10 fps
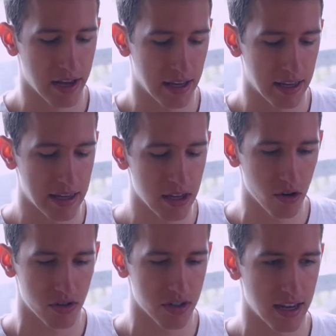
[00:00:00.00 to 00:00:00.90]
he
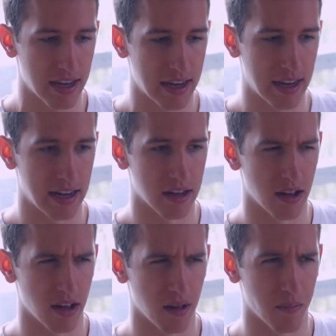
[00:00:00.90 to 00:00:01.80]
uses it in
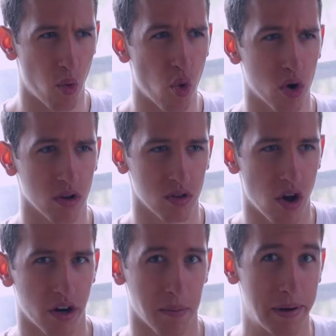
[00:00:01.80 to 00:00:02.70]
a more
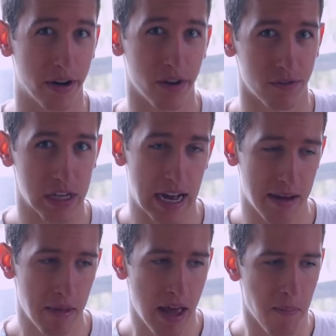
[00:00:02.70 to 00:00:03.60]
longer period of
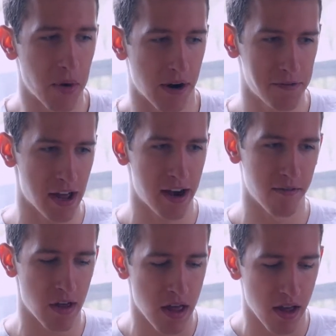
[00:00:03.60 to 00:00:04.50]
time, but I've kind
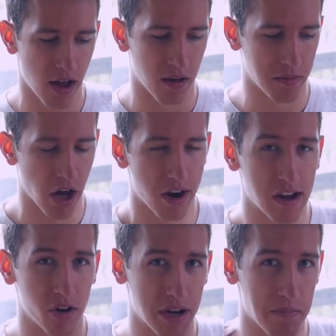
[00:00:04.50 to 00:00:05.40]
of got it
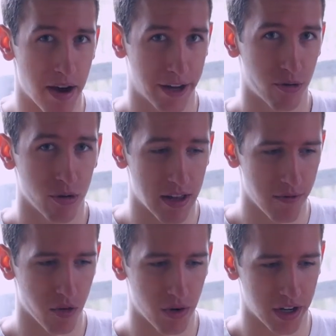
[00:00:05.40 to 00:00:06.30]
on a micro
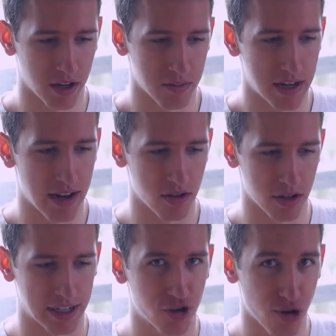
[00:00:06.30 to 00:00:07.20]
level when it comes down to
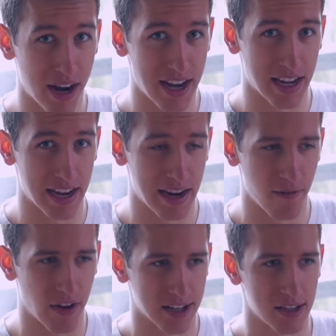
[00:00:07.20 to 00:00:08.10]
like trading and
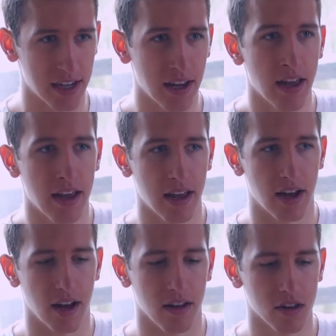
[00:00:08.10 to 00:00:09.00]
investing
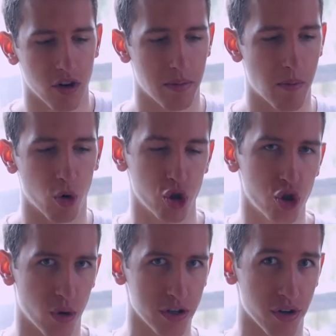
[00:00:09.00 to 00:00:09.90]
a little bit more
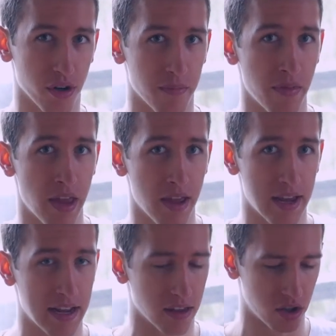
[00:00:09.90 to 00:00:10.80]
short term
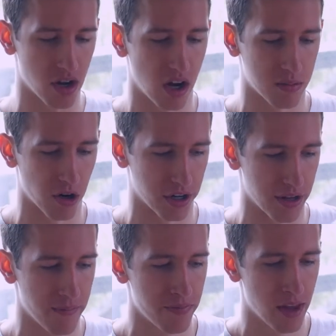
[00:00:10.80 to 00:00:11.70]
in the stock
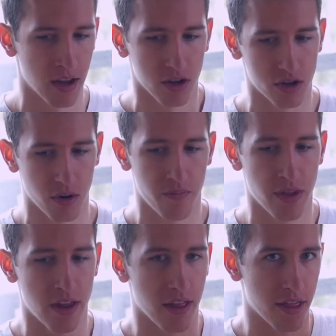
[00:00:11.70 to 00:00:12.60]
market. So
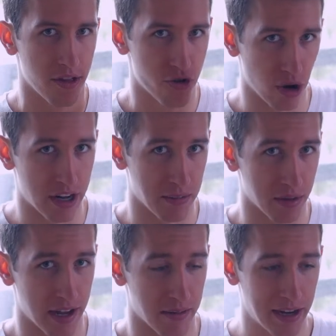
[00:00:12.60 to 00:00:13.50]
trading
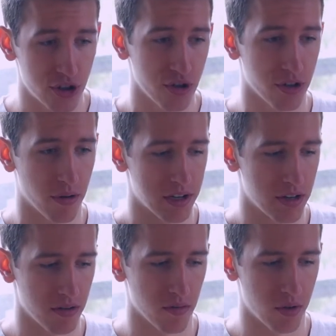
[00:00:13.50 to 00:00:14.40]
plan, make sure you go in
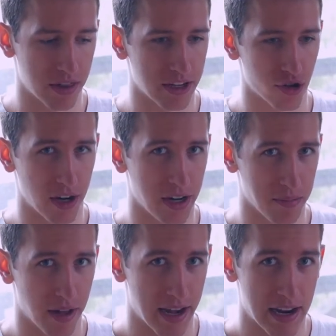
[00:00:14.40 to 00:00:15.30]
with a trading
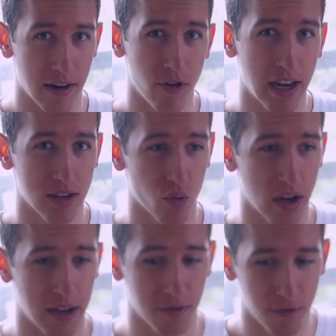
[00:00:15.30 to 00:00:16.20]
plan, and if you guys
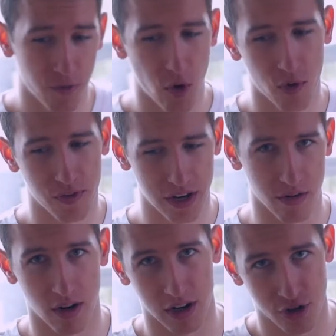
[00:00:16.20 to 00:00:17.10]
want a full
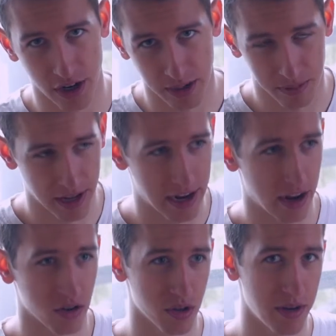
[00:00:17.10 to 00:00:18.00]
video on a trading plan, I
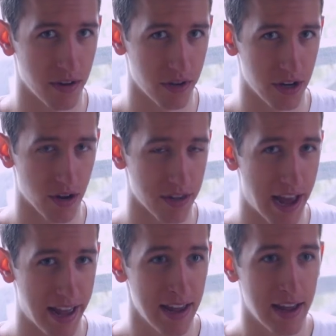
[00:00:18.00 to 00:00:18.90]
also made a video on
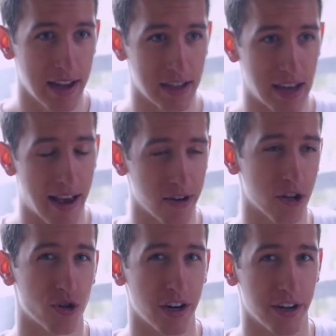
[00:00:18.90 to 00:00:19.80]
that. It's having a
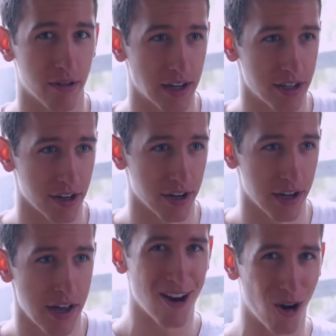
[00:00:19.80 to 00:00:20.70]
trading
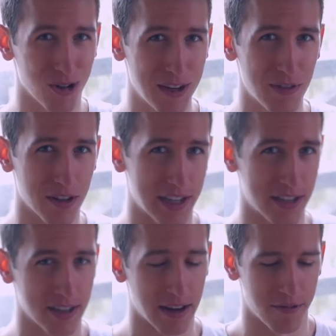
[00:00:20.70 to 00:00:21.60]
criteria. I'll leave the link
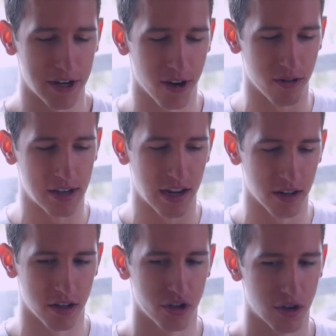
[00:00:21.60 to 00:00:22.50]
to that video down in
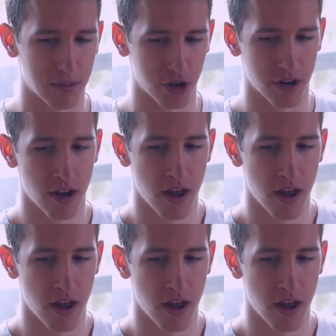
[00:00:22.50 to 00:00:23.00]
the description,